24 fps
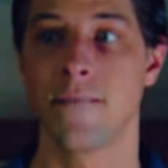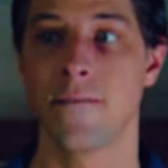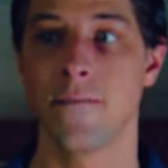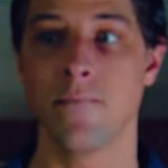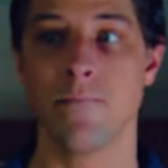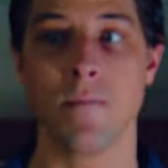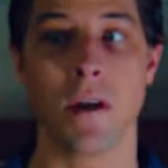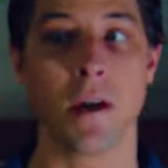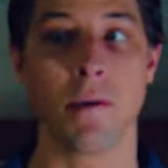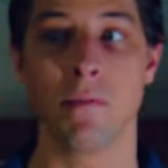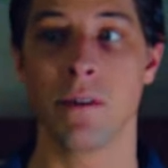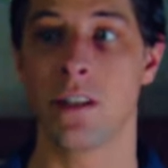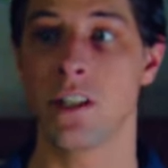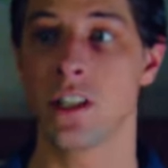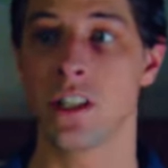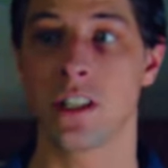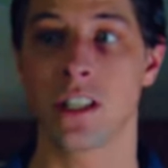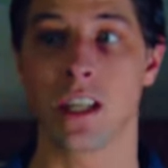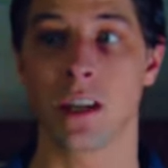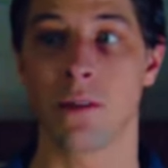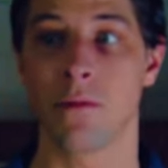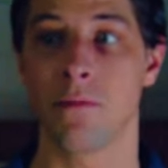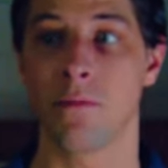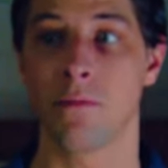Maybe
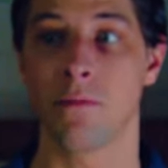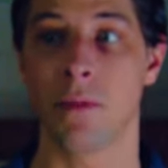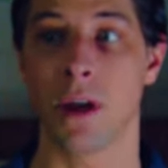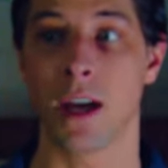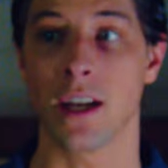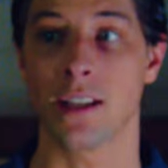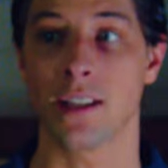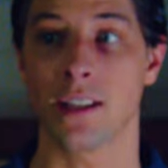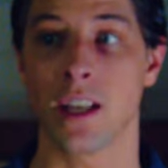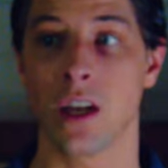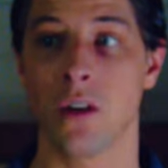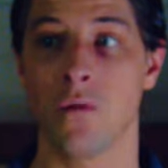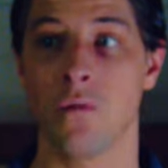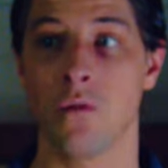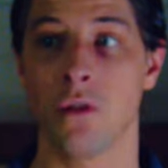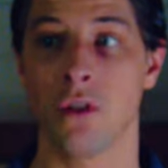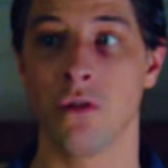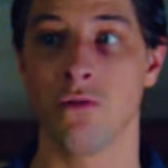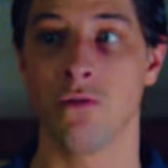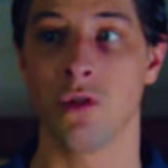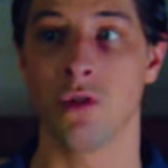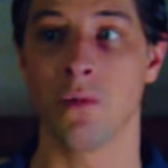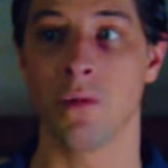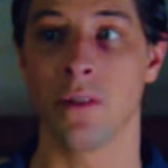just get past that
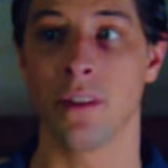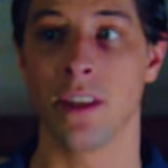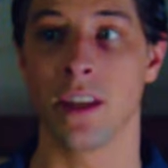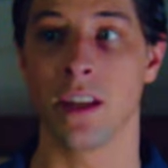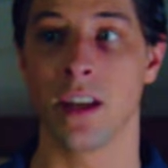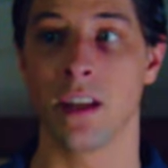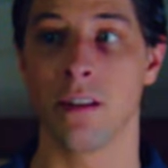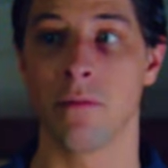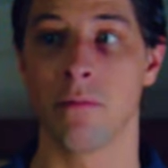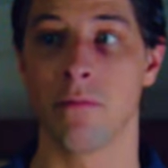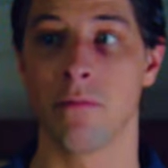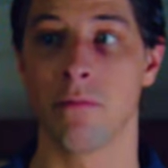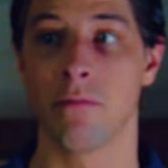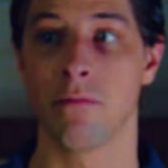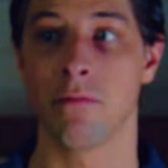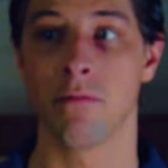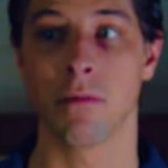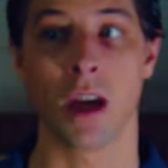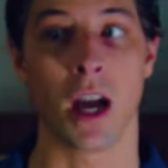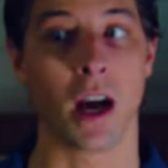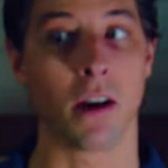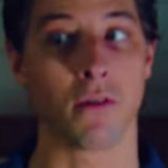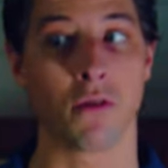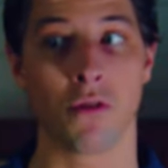one room and then
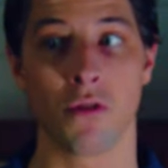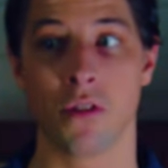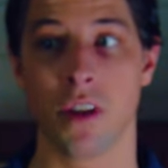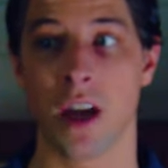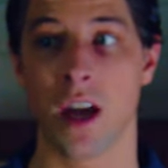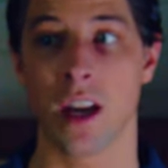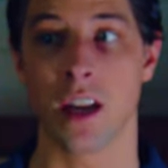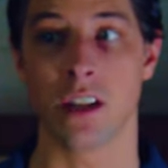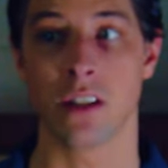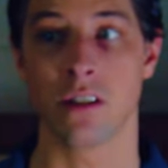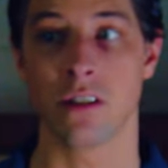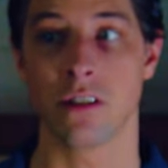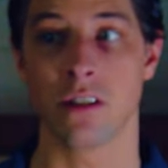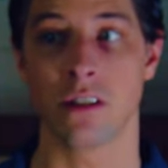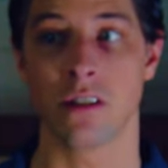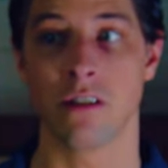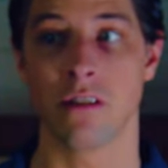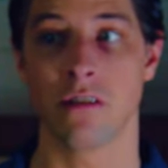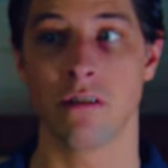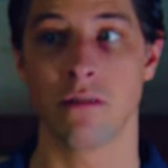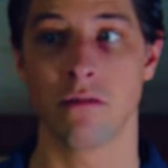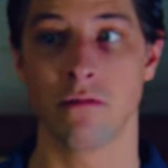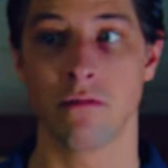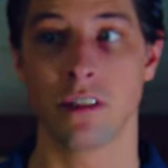after that, it's
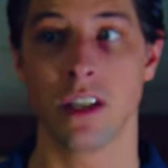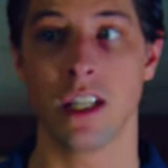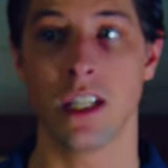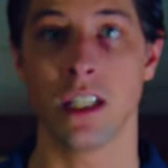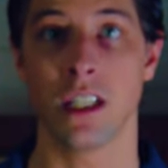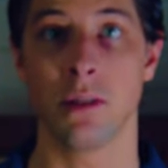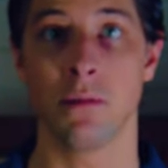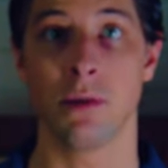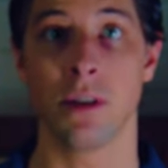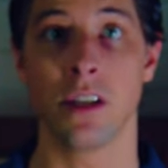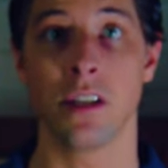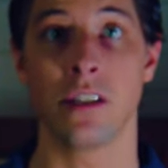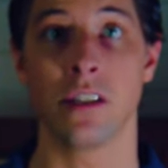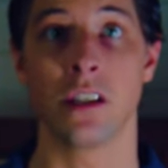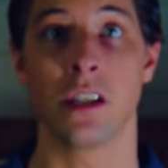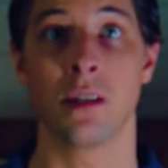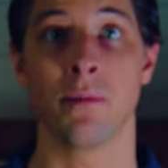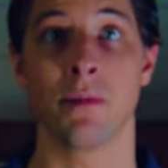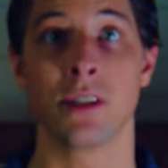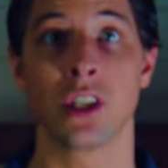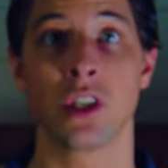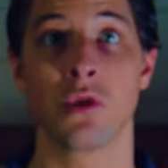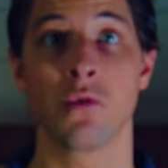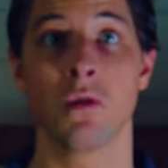just easy peasy
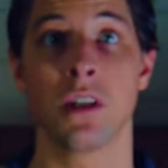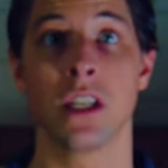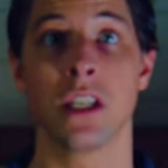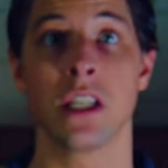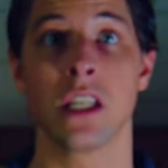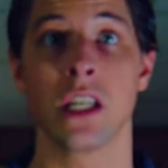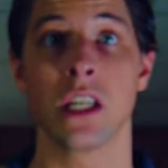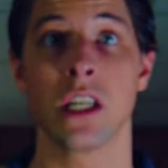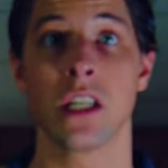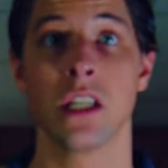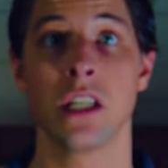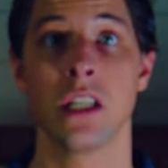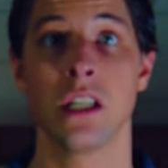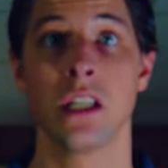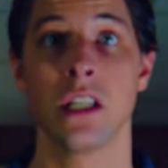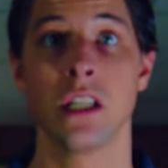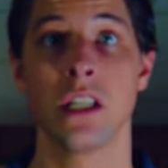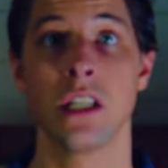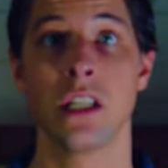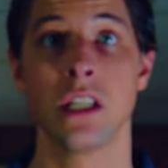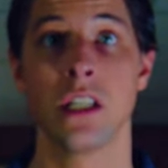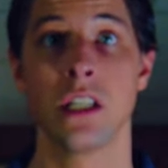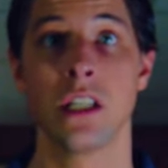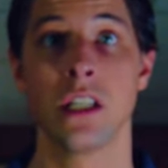lemon squeezy.
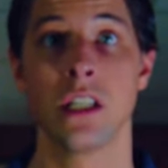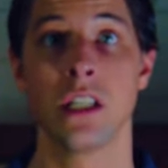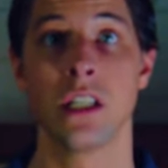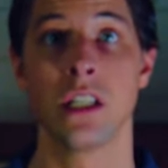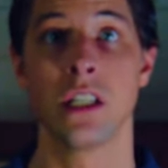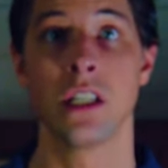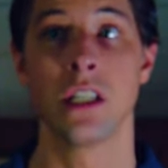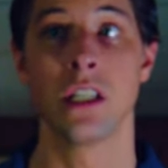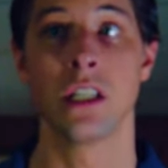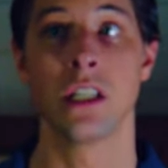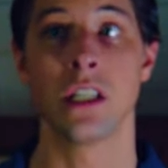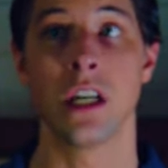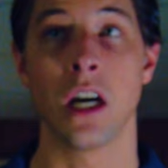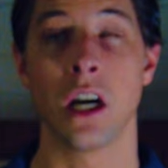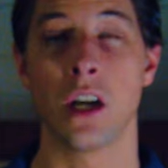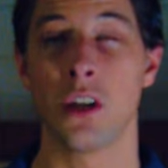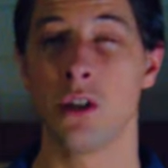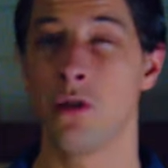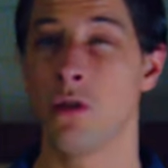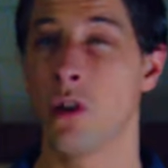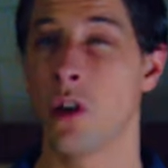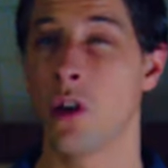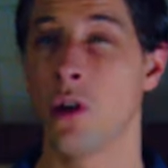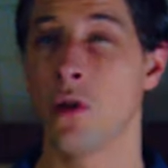I
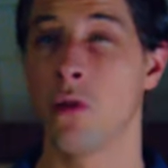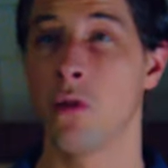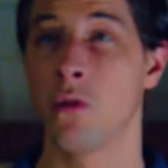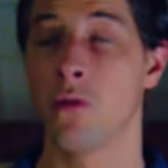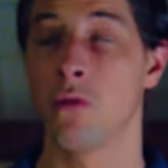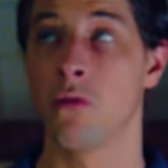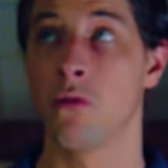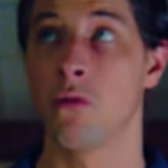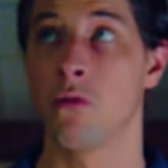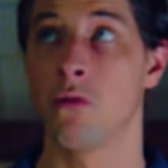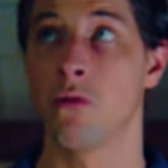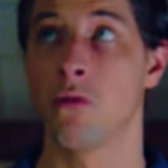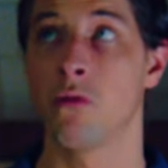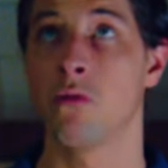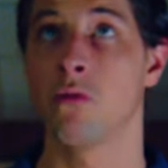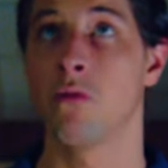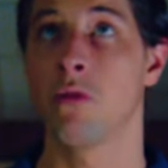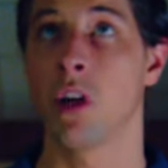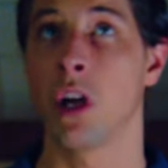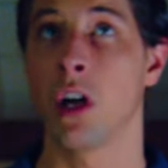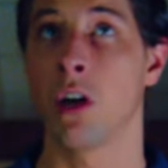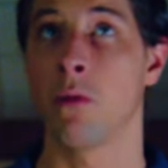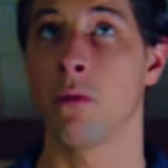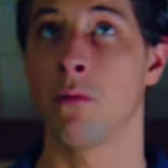do know
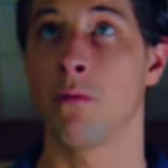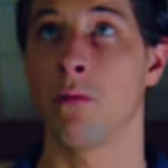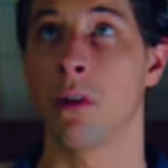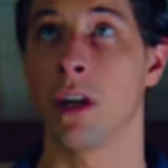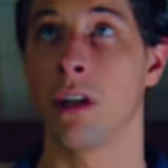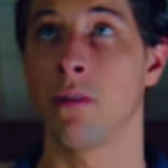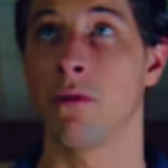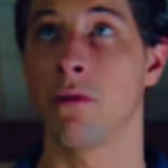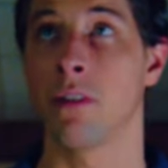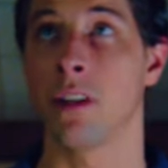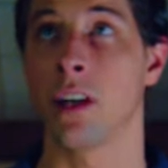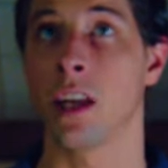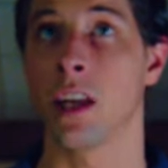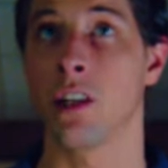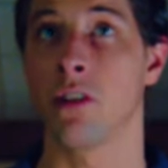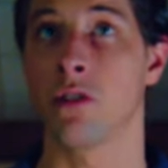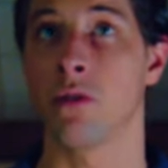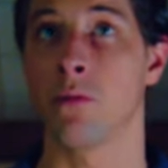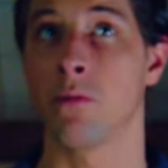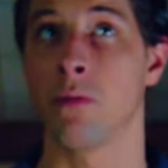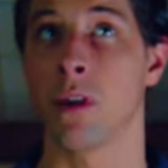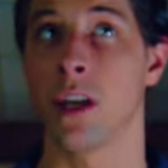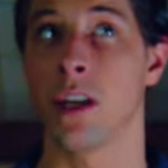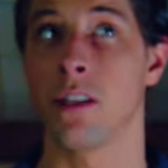how my
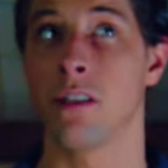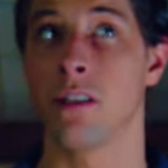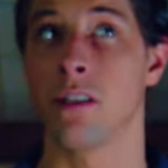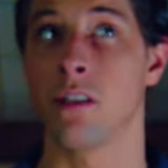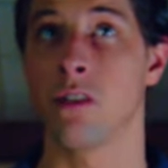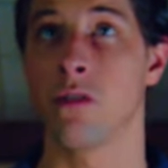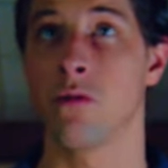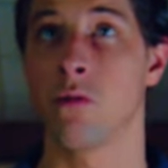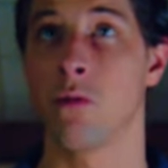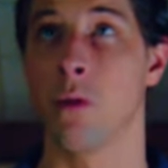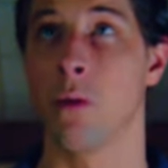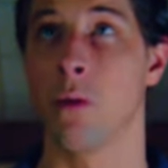financial basis